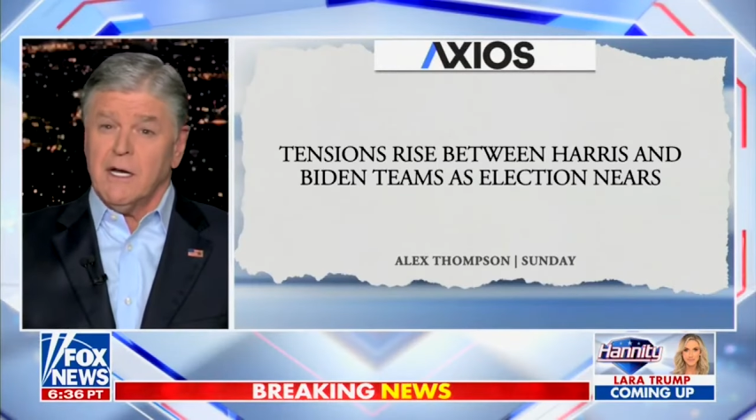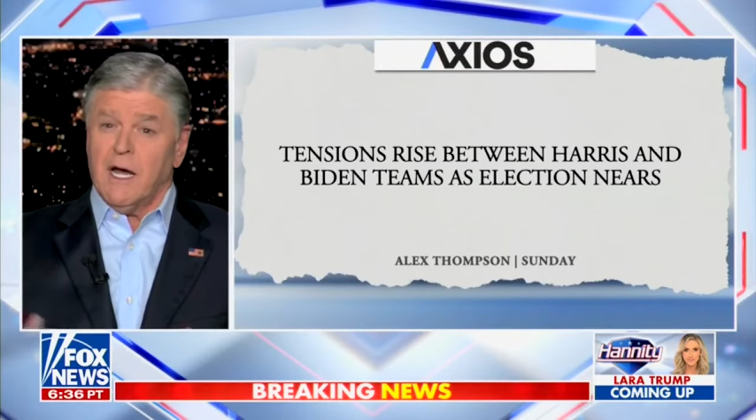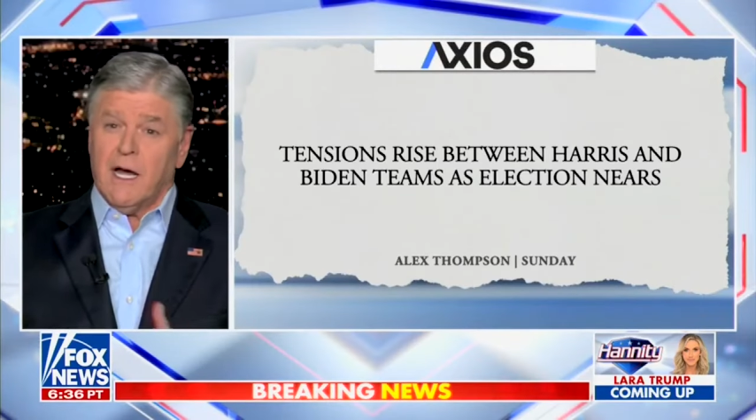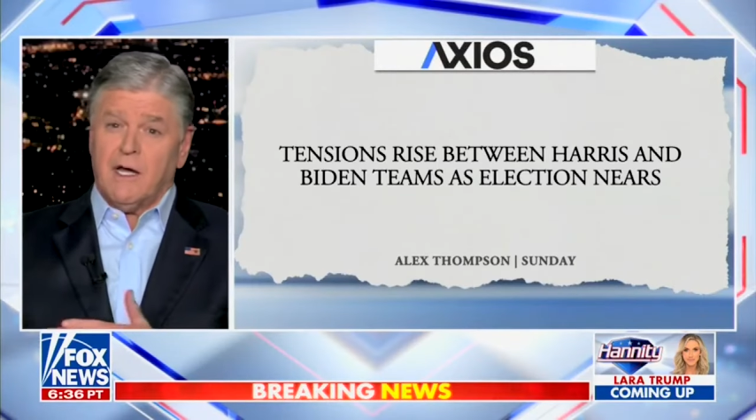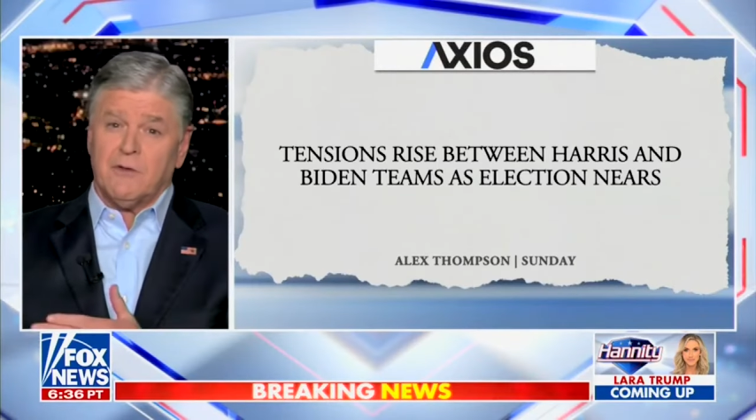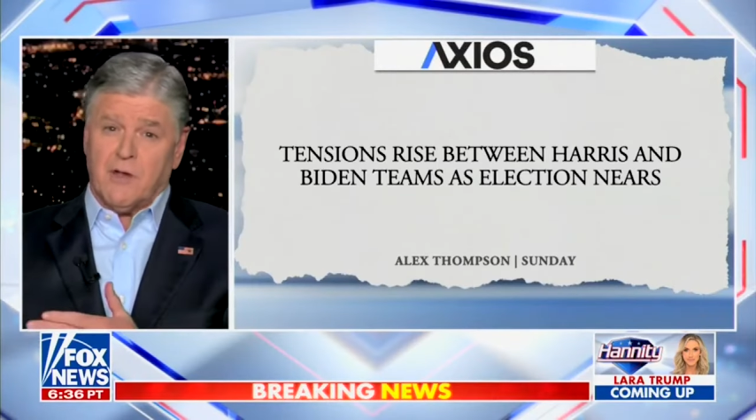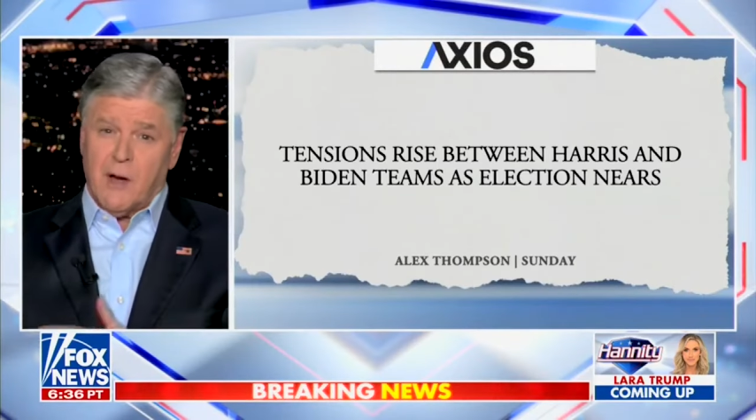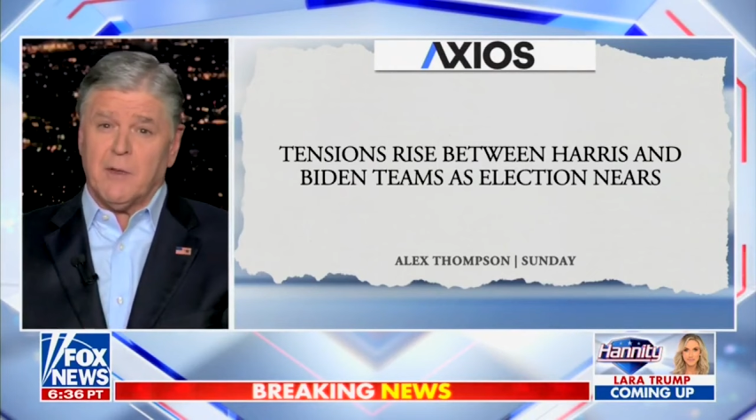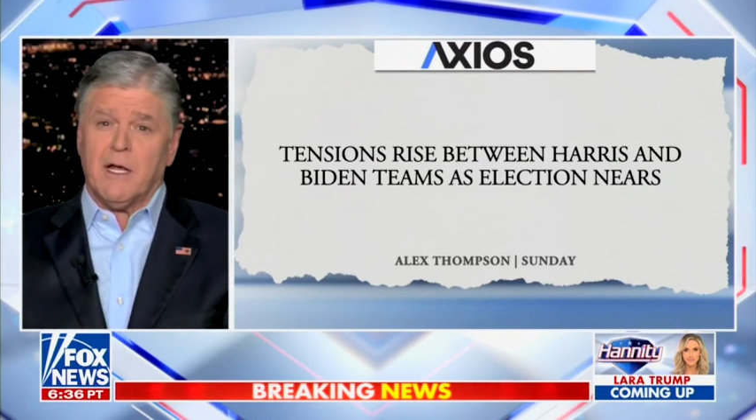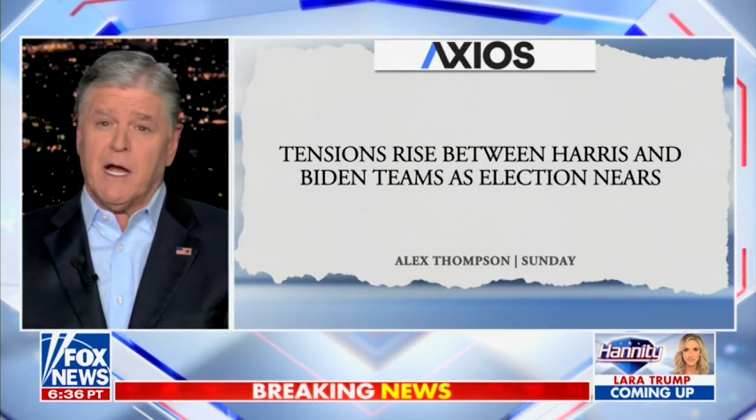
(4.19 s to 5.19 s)
as
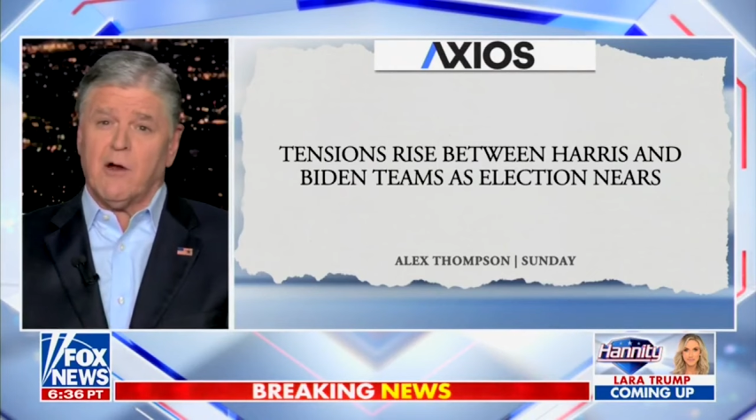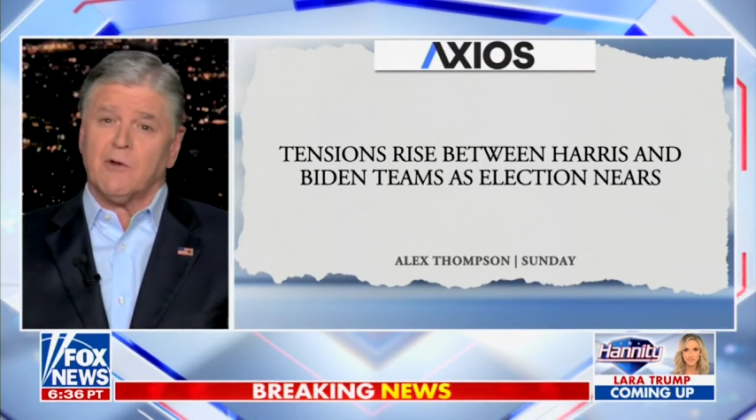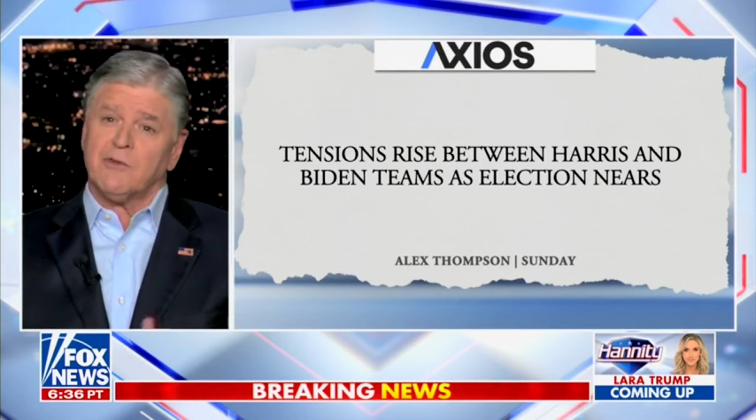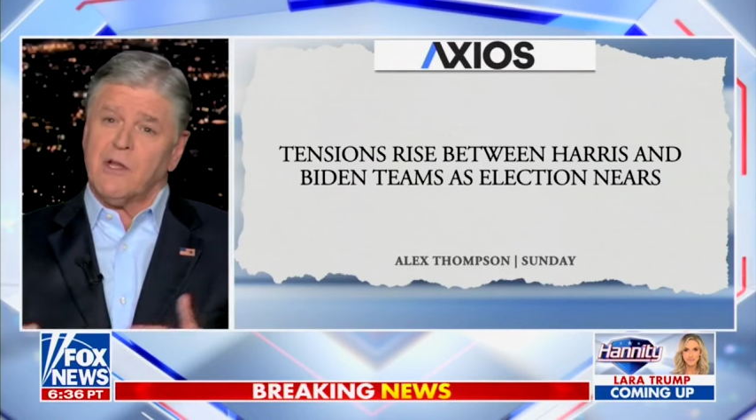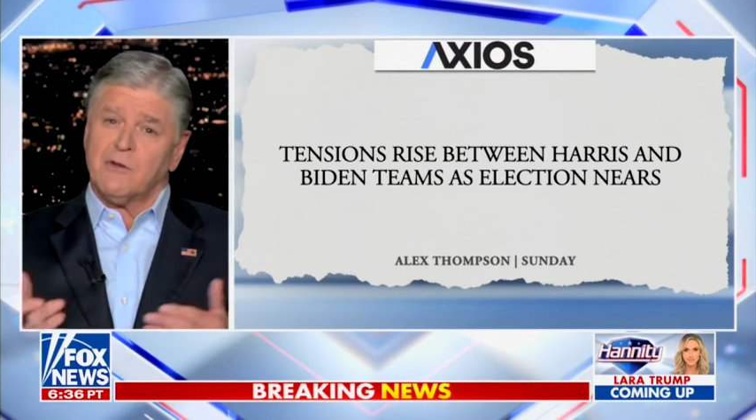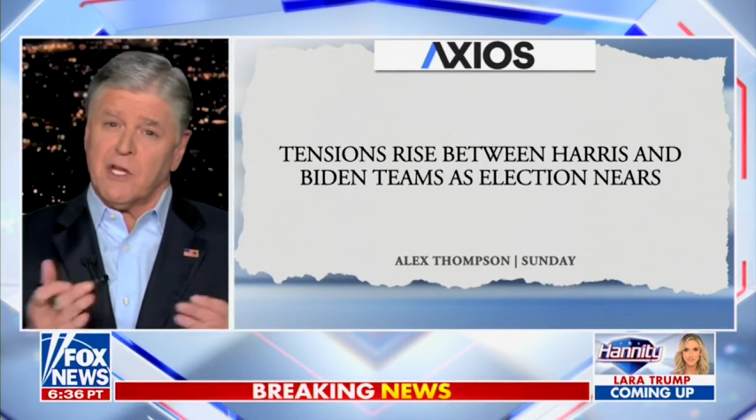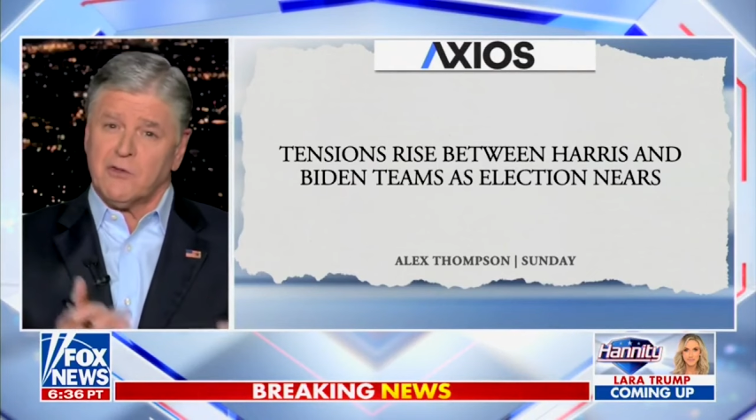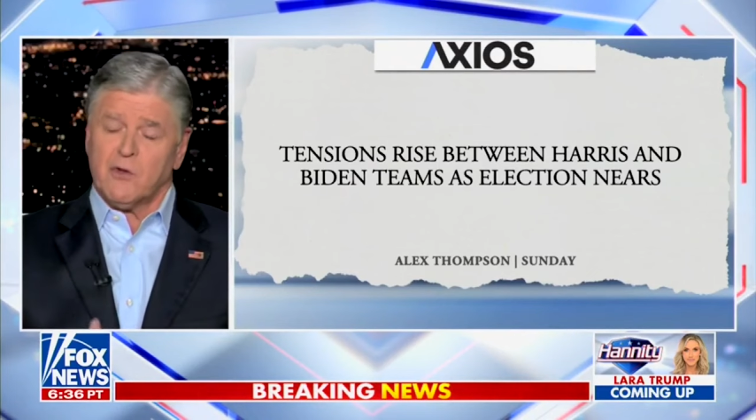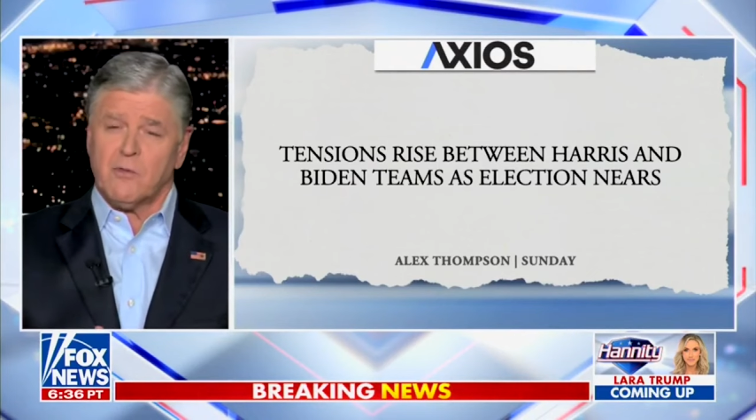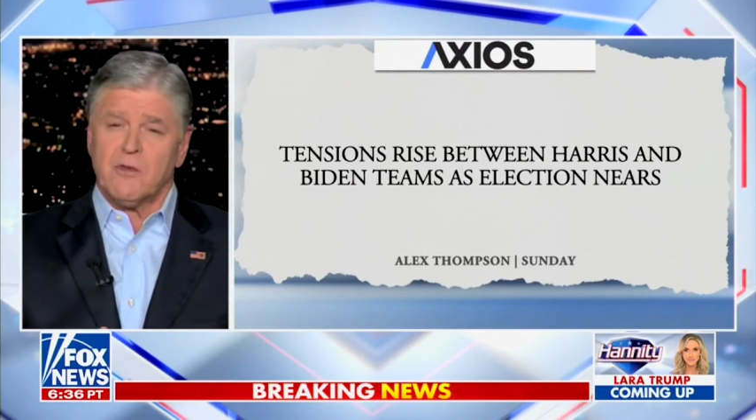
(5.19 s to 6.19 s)
Kamala Harris now
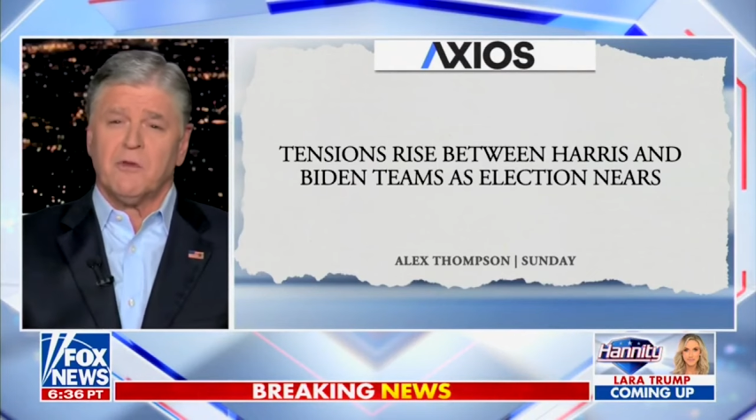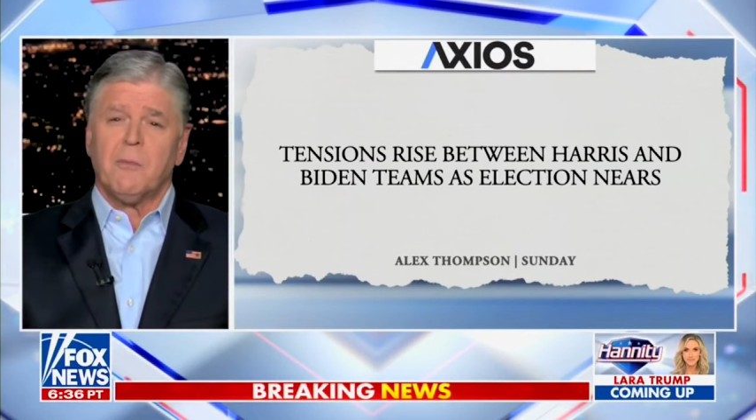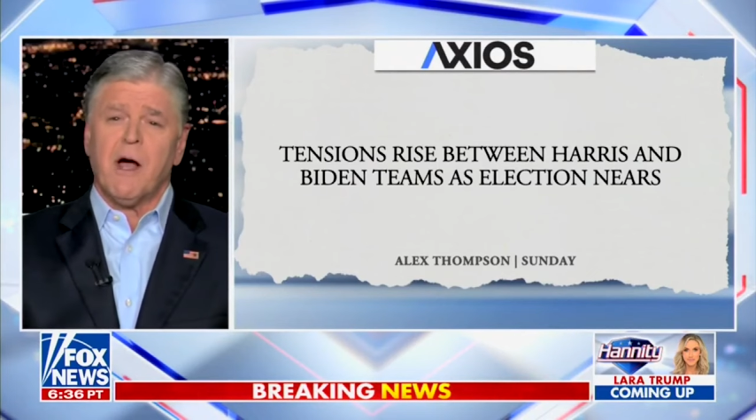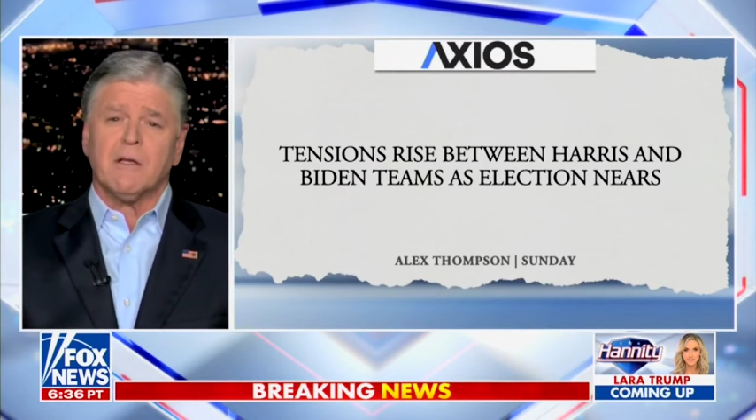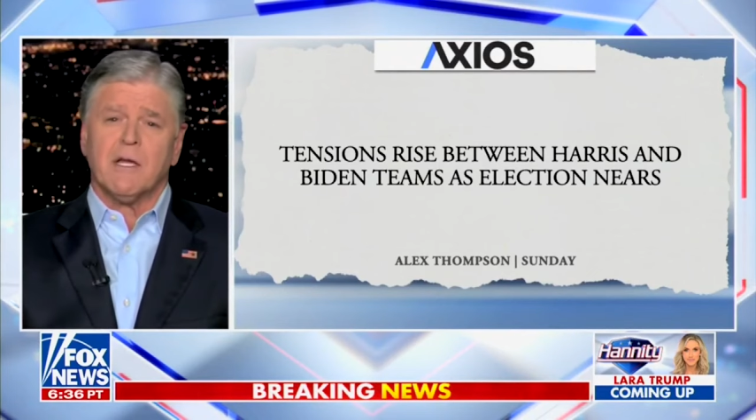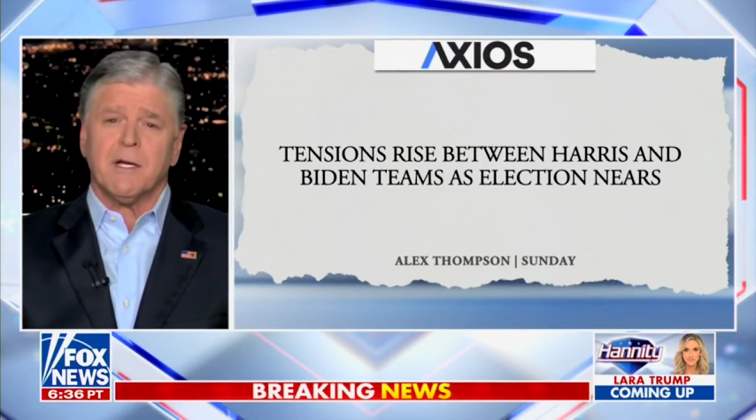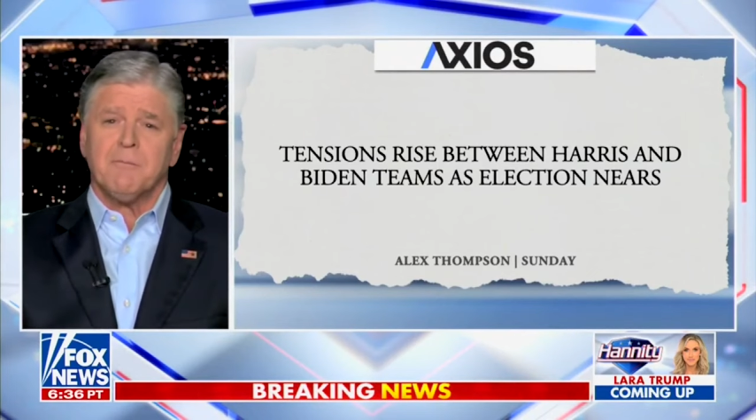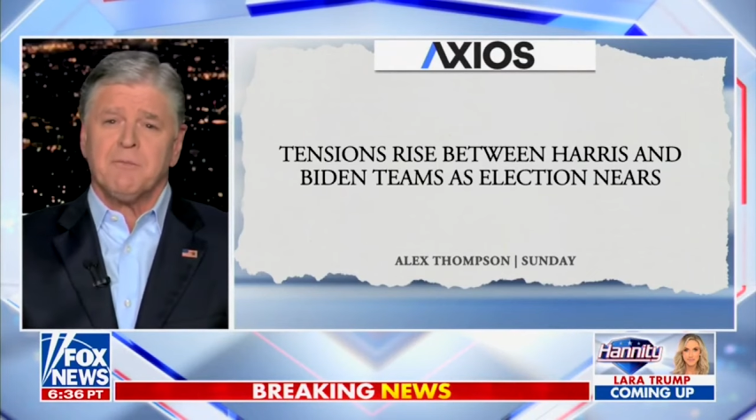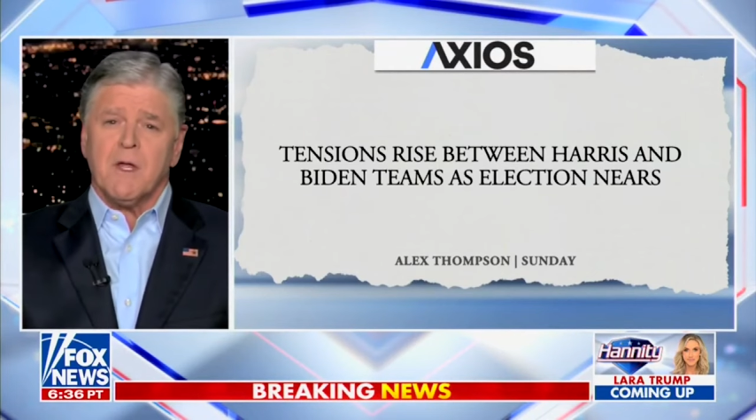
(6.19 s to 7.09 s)
takes over the spotlight.